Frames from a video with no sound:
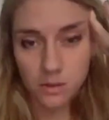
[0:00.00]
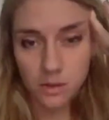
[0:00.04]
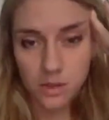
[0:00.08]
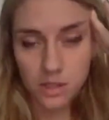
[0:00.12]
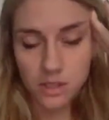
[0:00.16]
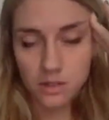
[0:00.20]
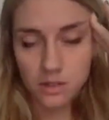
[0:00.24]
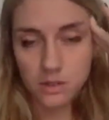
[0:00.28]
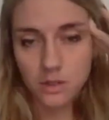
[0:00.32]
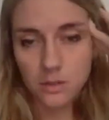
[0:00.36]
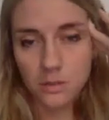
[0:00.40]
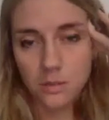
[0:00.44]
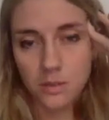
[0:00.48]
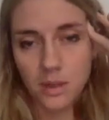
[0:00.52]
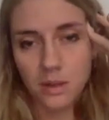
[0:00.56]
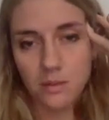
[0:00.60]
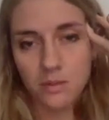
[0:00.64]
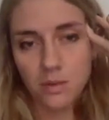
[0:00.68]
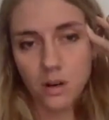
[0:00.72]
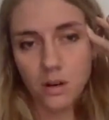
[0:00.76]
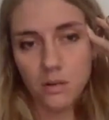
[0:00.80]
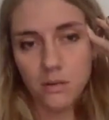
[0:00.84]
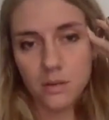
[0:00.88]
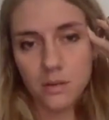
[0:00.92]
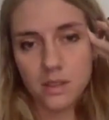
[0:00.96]
which is also a big
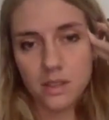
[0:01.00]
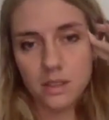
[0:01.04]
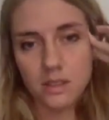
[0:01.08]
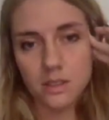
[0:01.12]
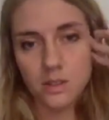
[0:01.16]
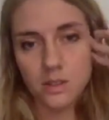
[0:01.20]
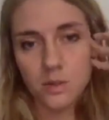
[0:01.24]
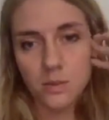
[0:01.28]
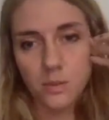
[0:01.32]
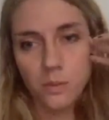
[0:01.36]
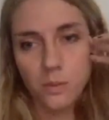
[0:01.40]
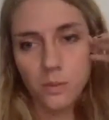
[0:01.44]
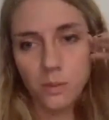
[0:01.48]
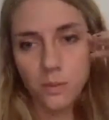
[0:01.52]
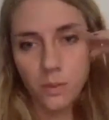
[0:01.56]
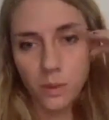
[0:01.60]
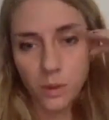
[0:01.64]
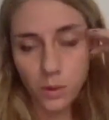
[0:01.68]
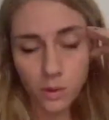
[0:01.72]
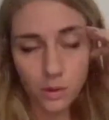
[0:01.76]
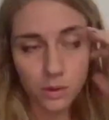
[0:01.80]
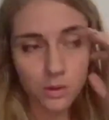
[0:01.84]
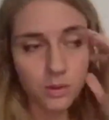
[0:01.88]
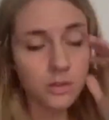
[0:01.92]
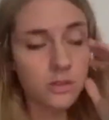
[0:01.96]
problem in
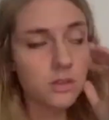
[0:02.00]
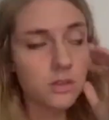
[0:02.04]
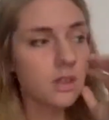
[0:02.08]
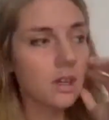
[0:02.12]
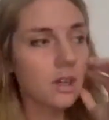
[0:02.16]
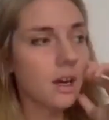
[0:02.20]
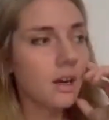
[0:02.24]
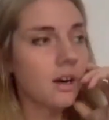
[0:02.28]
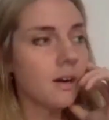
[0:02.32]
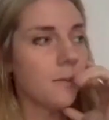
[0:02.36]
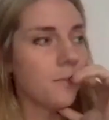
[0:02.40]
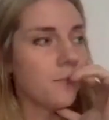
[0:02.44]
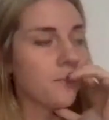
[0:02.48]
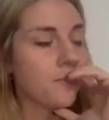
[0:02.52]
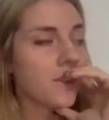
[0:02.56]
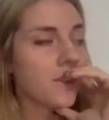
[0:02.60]
sports. Um,